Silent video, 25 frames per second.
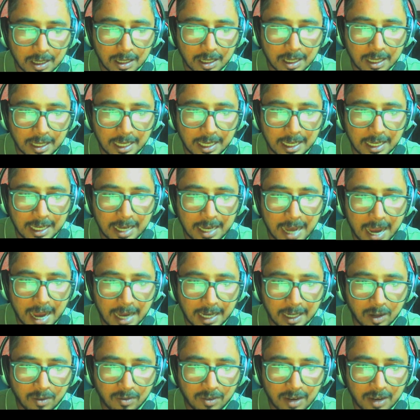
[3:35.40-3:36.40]
he
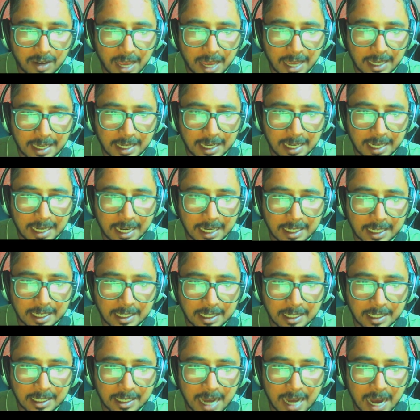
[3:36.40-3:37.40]
kind of like
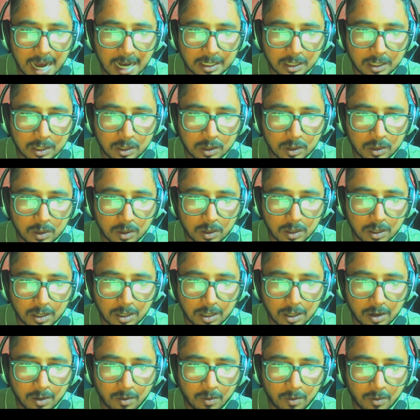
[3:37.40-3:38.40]
created dark
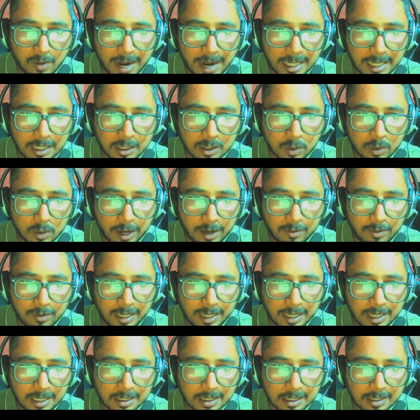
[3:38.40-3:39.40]
white square
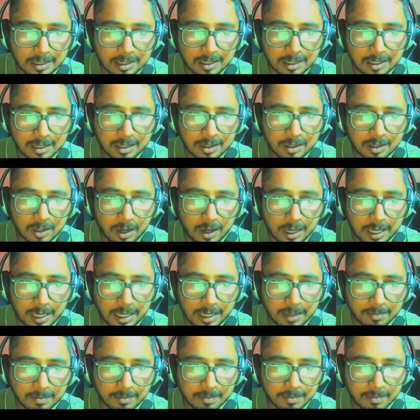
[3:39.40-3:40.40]
weaknesses. Sorry,
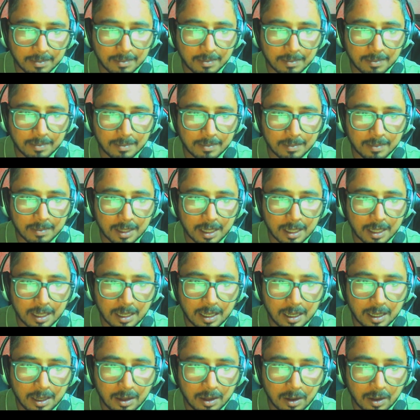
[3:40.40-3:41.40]

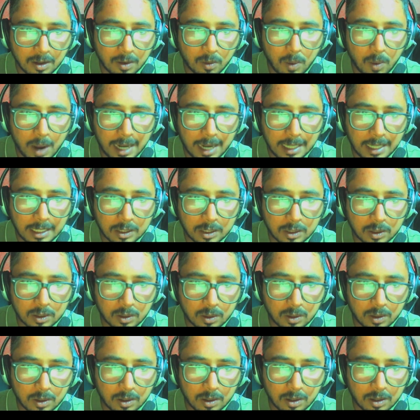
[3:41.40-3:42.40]
white
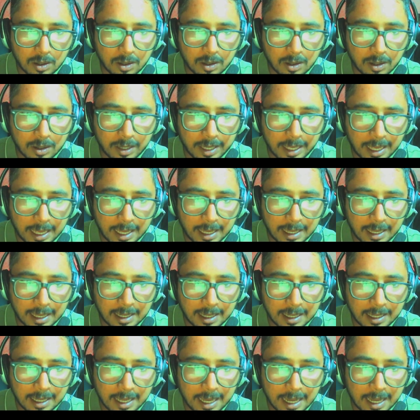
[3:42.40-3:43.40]
okay,
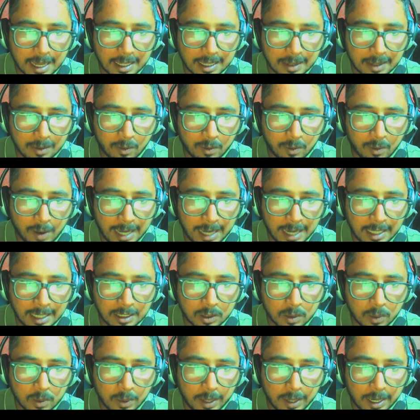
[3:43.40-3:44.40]
that white
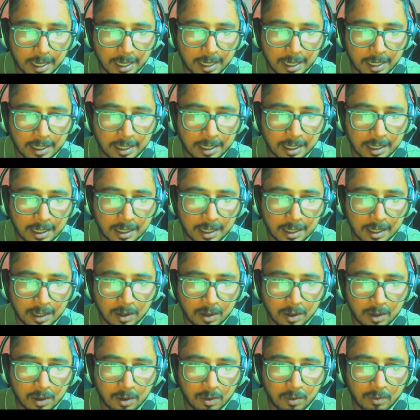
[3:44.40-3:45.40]
square
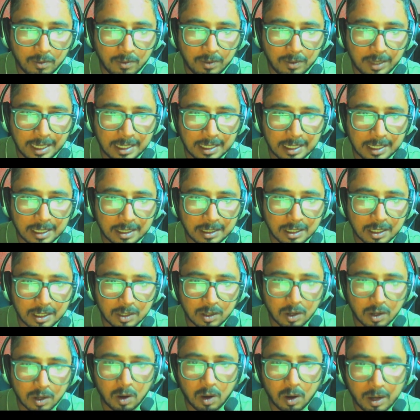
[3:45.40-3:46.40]
weaknesses
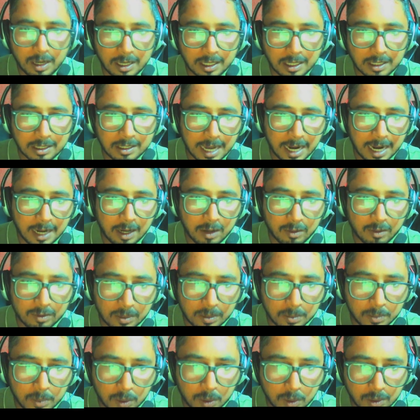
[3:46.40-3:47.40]
on his side of the
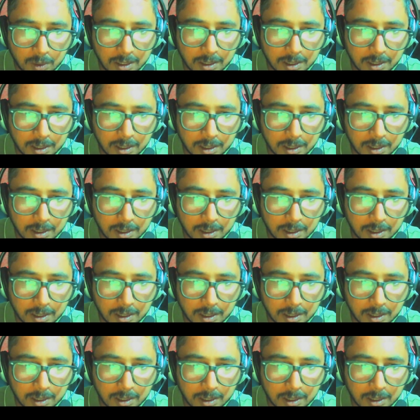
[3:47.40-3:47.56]
board.